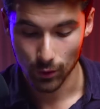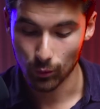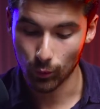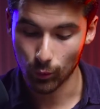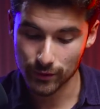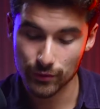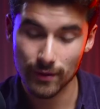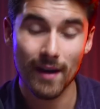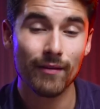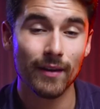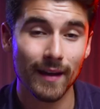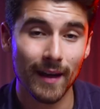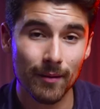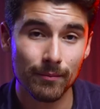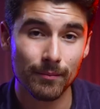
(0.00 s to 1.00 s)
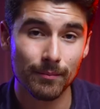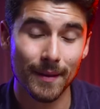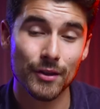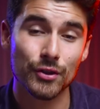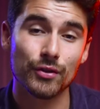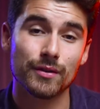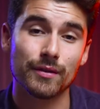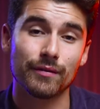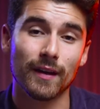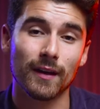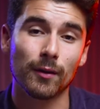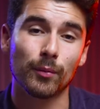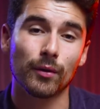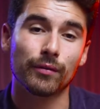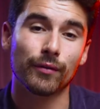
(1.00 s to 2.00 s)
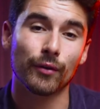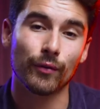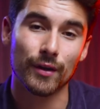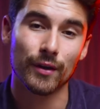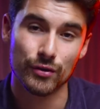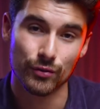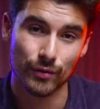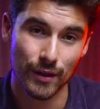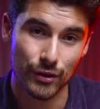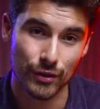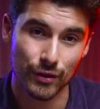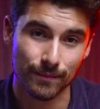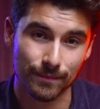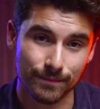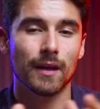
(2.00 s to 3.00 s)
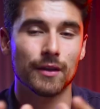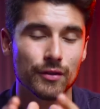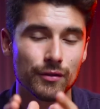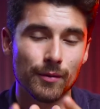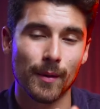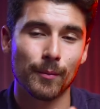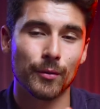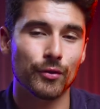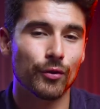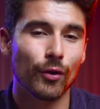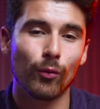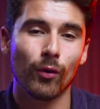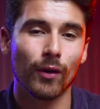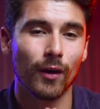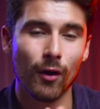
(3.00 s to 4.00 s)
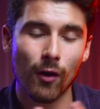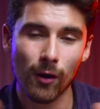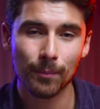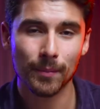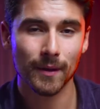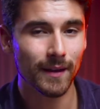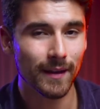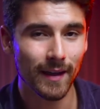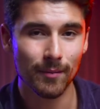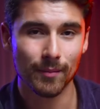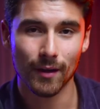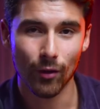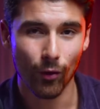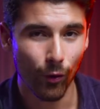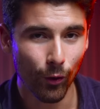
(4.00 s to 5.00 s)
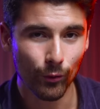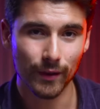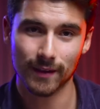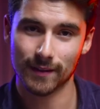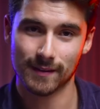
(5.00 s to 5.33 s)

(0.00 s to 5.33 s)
once you have a name, make sure it's available for registration. And just remember, you don't want to copy a name that already